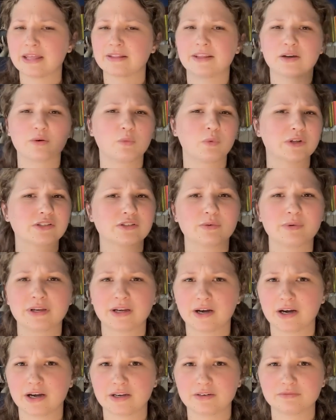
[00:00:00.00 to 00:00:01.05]
Like, what's going
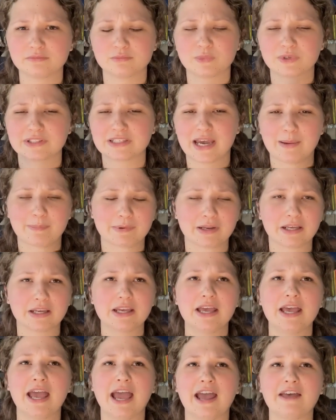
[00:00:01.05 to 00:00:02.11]
on? What's happening?
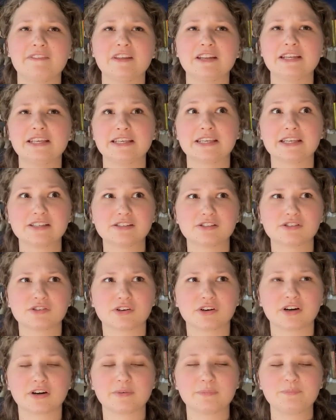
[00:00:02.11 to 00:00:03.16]
And then he kisses
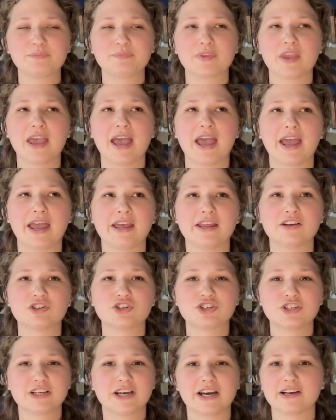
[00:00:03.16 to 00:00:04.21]
her and
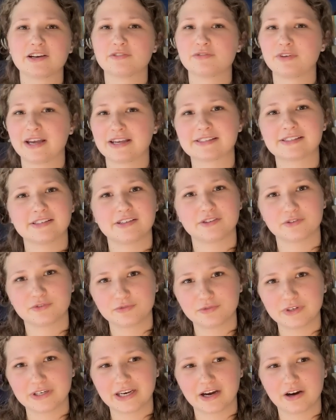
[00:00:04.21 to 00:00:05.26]
she kind of has another
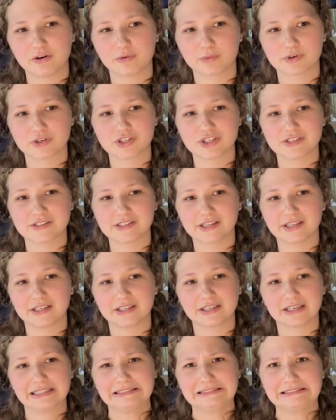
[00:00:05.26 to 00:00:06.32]
freak out where she's
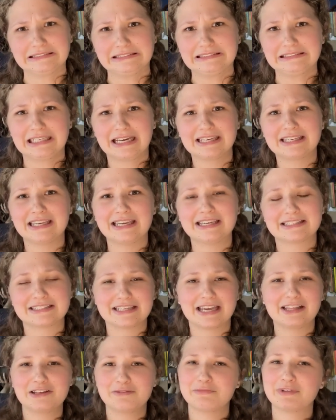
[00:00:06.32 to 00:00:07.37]
like, ooh, I can't
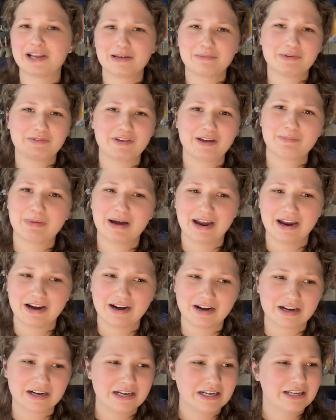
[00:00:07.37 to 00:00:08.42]
tell him that I'm a
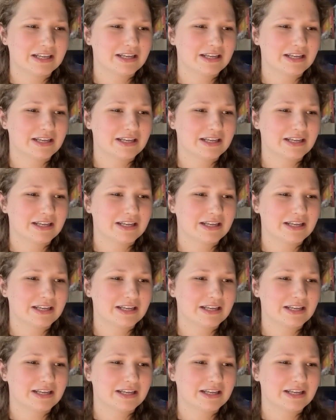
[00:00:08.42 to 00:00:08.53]
vampire.